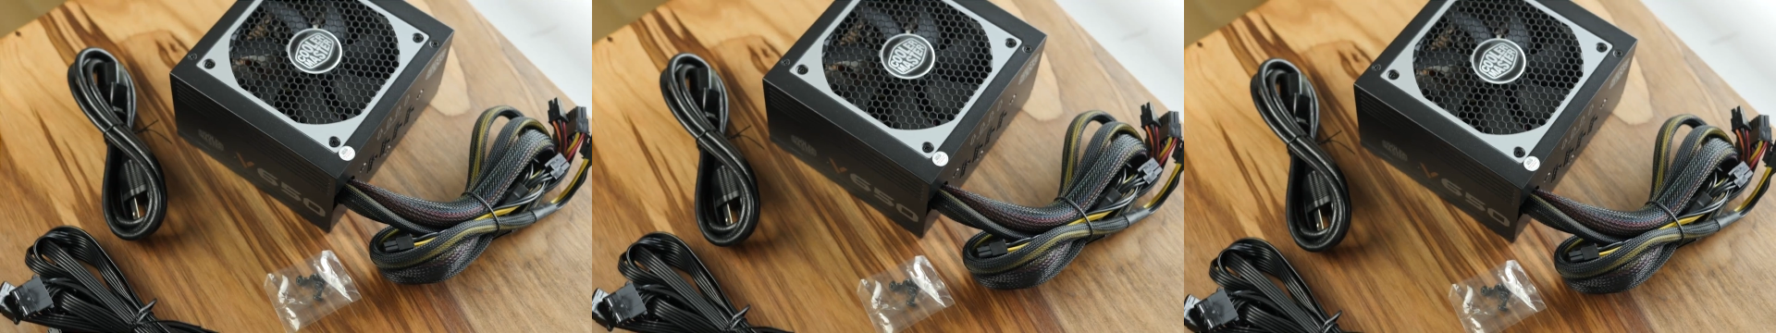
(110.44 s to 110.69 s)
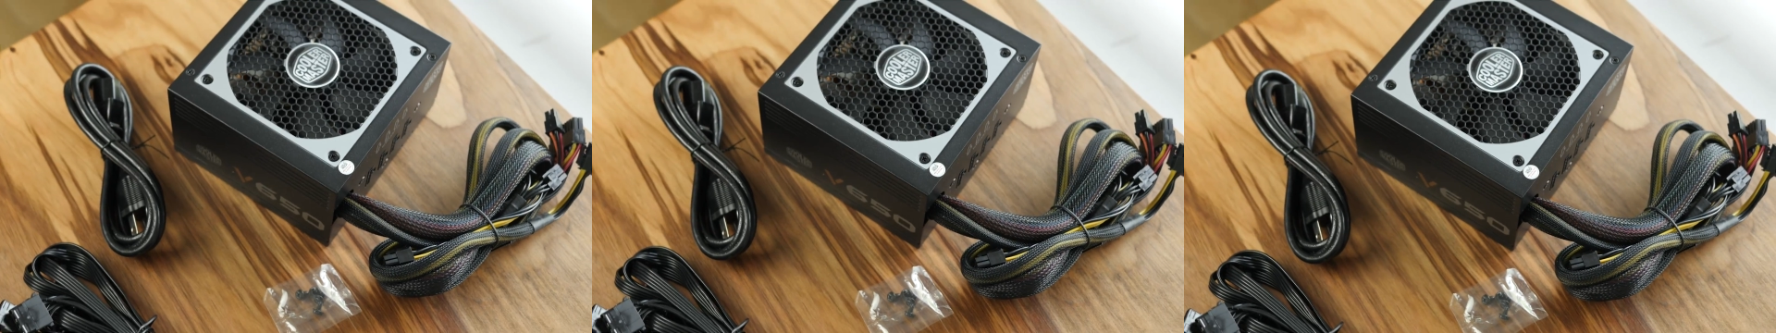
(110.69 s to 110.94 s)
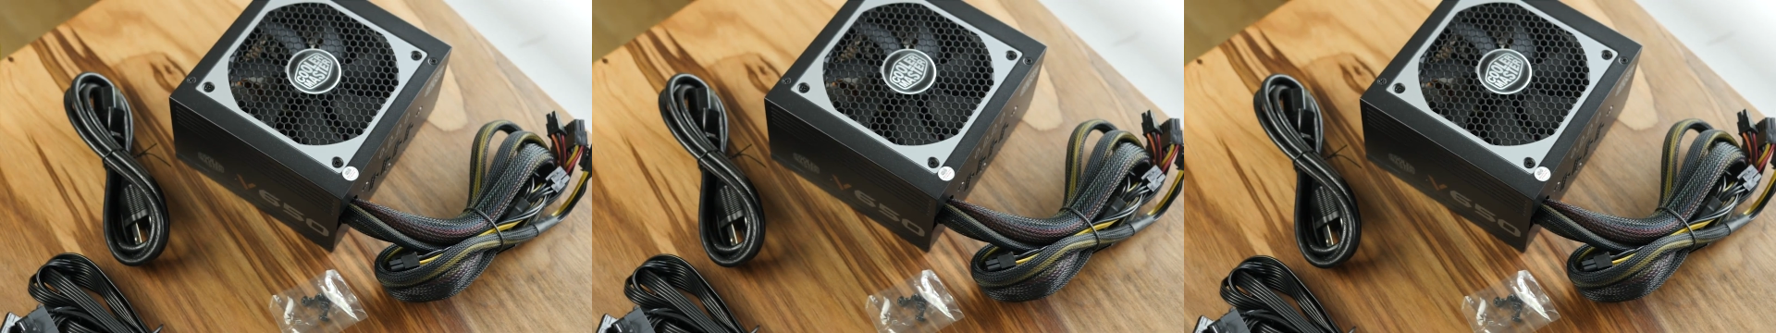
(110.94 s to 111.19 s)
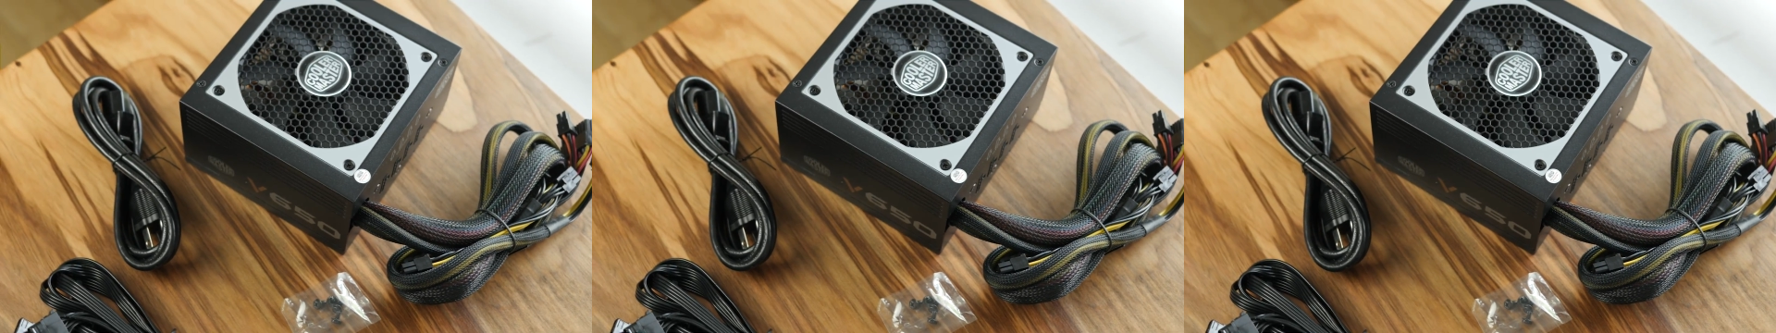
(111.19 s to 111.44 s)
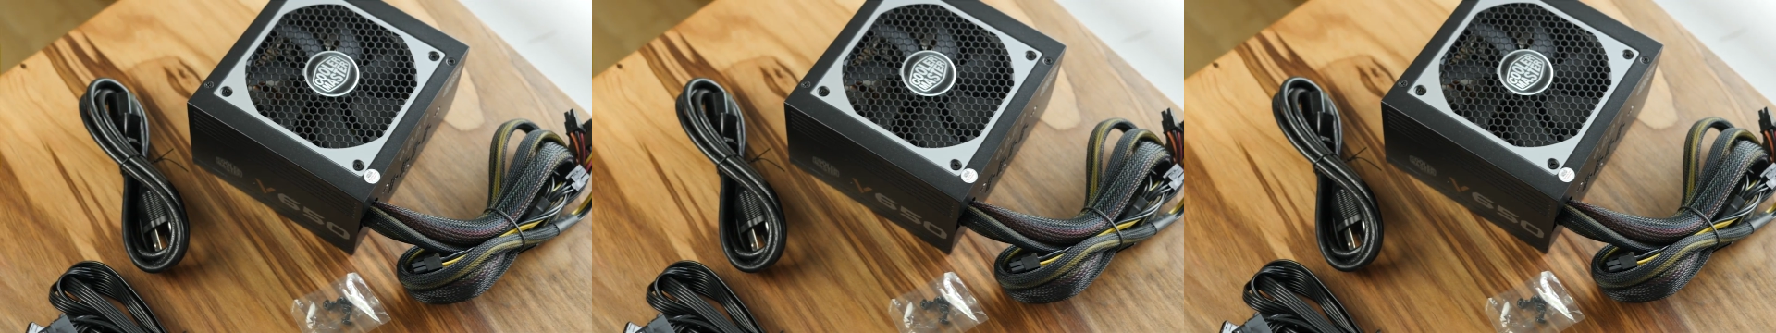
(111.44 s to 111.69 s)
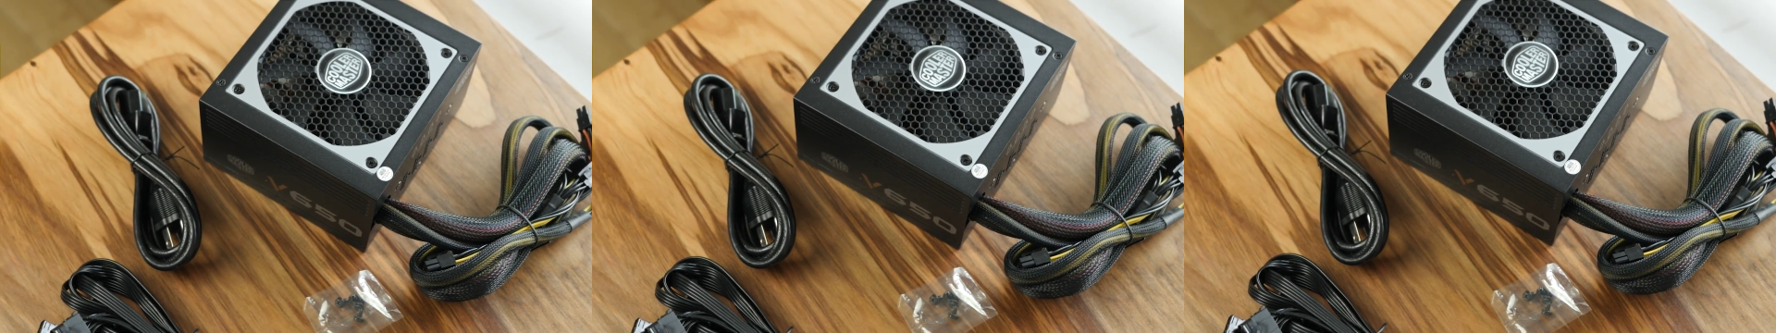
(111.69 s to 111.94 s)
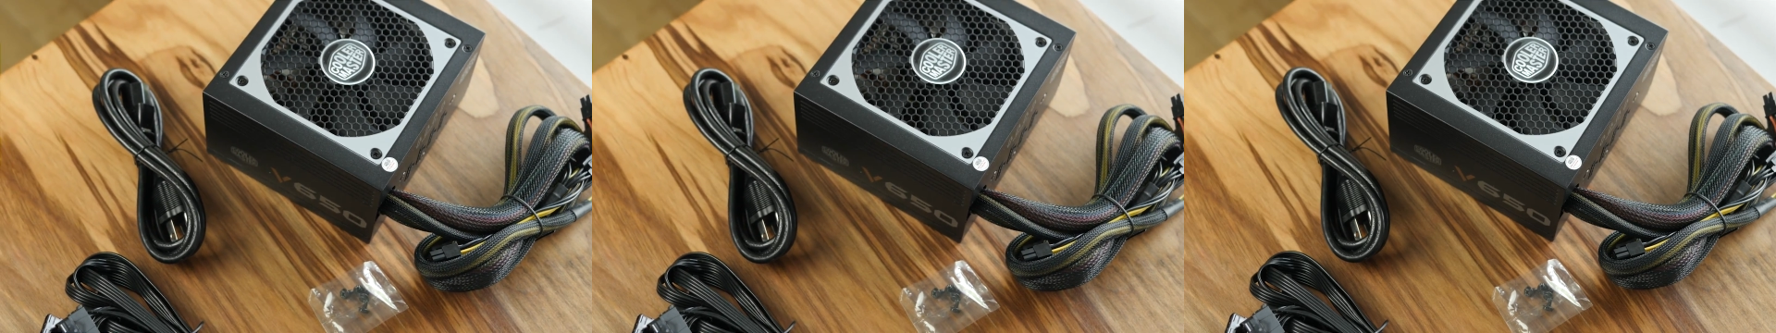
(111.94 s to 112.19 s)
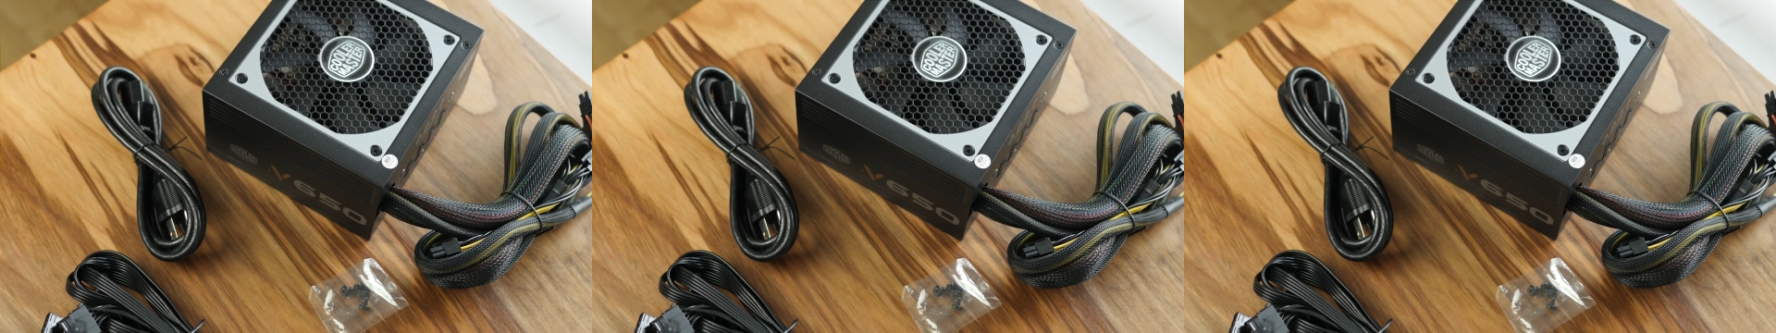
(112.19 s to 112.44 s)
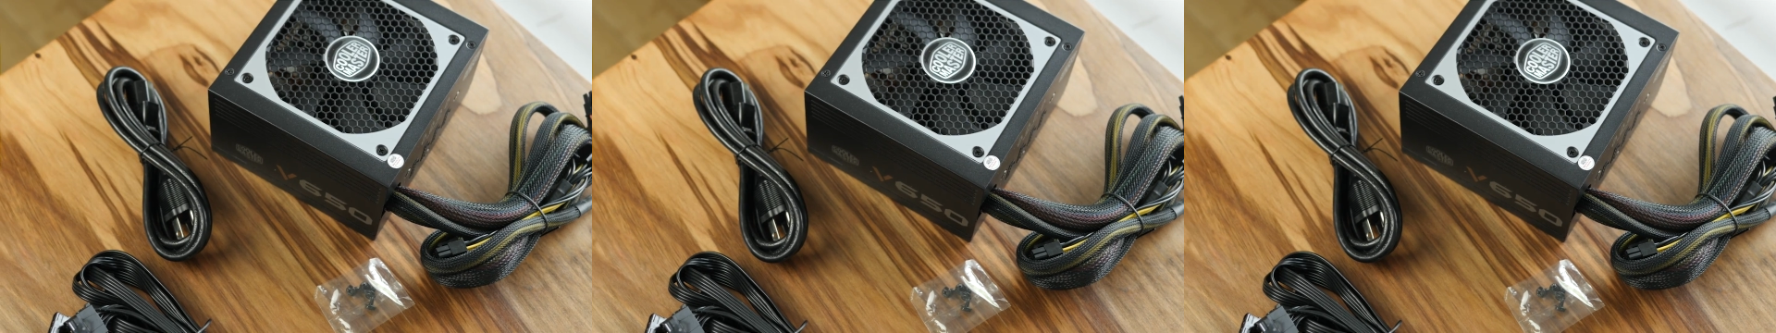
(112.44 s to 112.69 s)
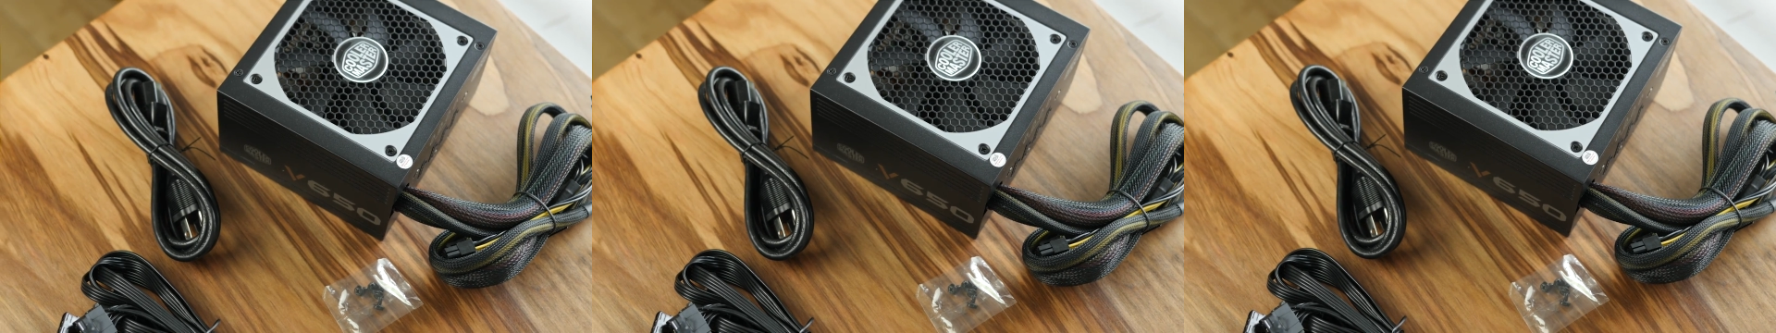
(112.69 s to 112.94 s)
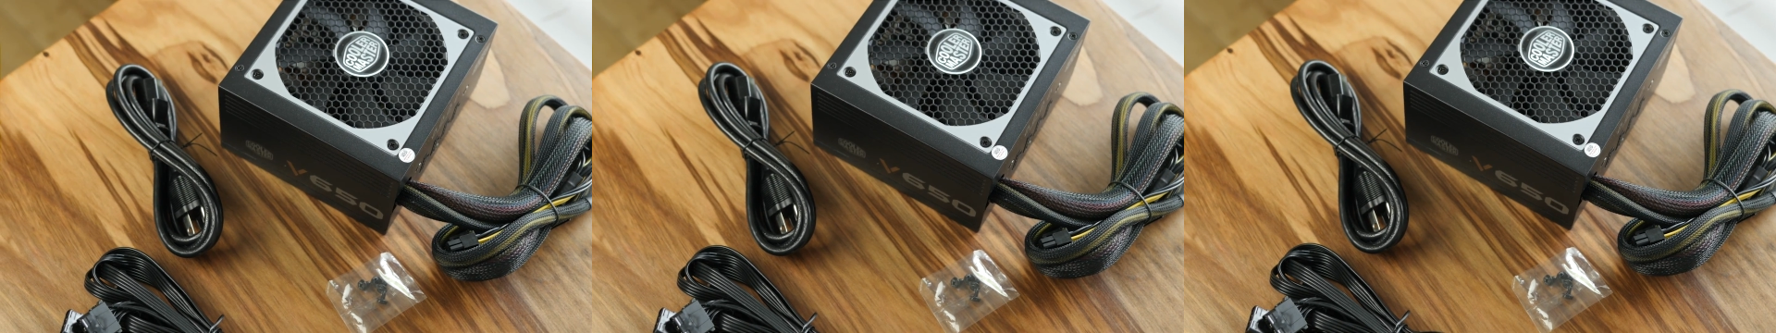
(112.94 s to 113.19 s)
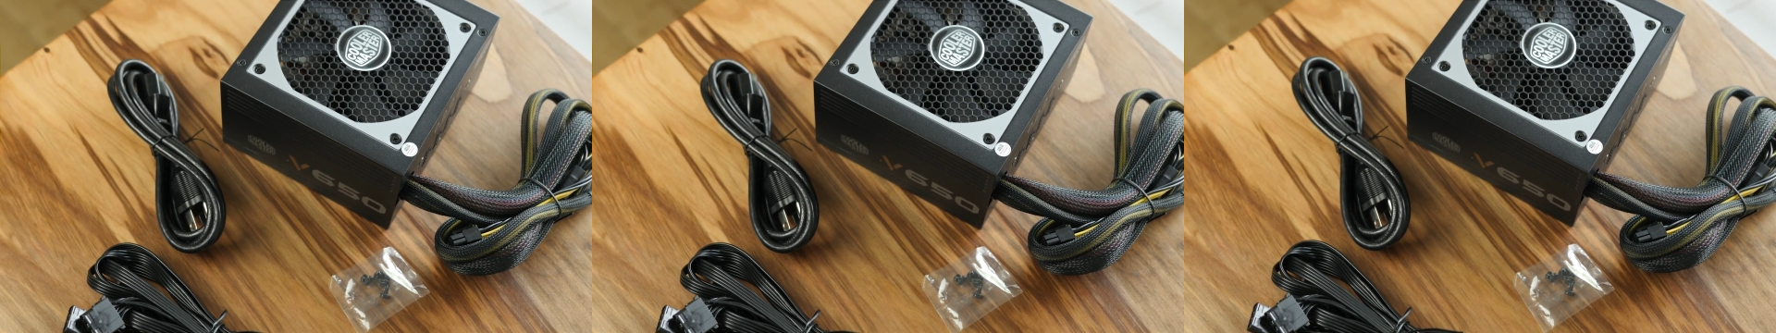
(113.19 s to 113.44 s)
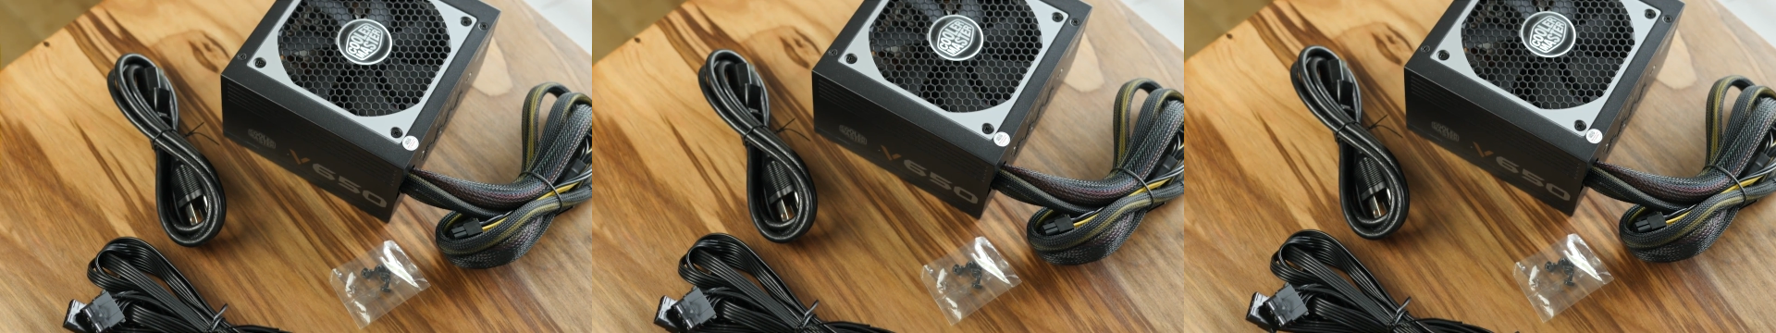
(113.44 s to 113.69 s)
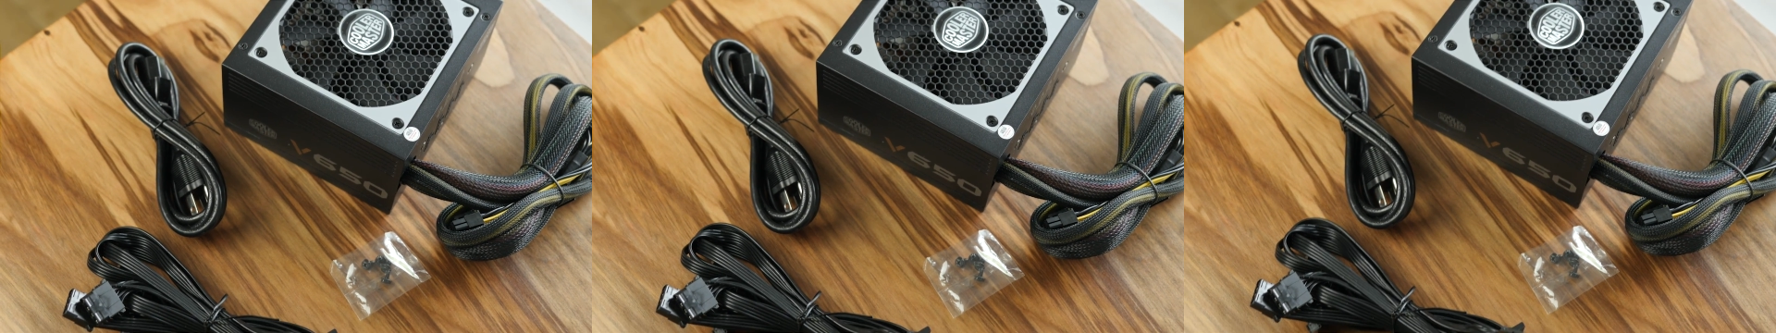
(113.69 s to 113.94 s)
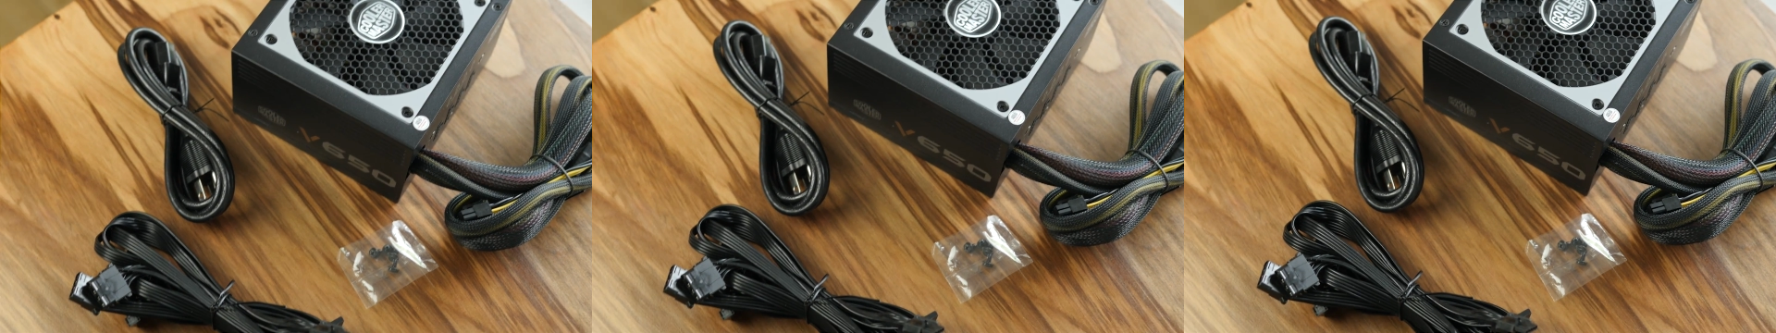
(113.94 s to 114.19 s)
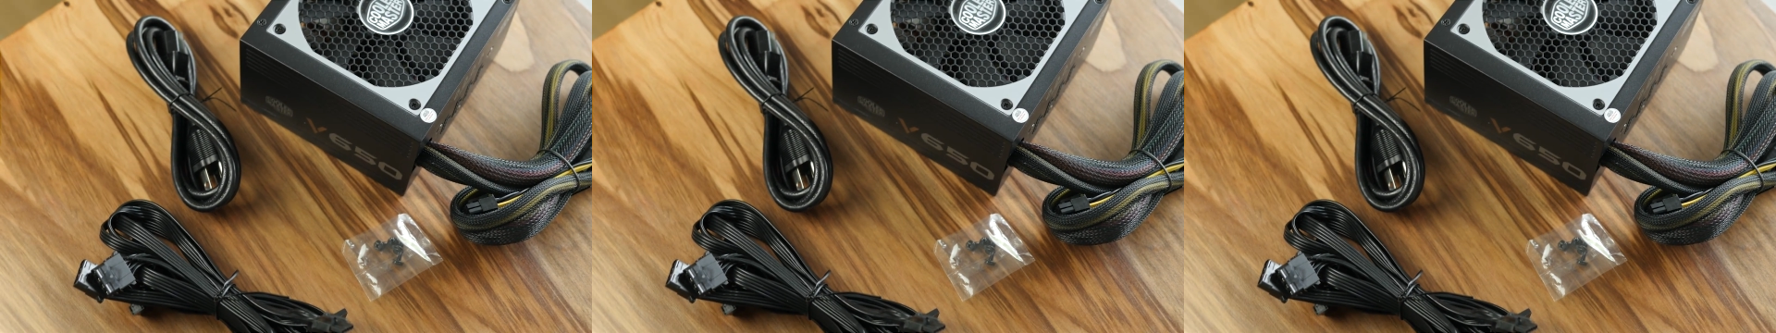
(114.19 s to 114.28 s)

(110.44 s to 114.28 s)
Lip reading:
(no speaker visible)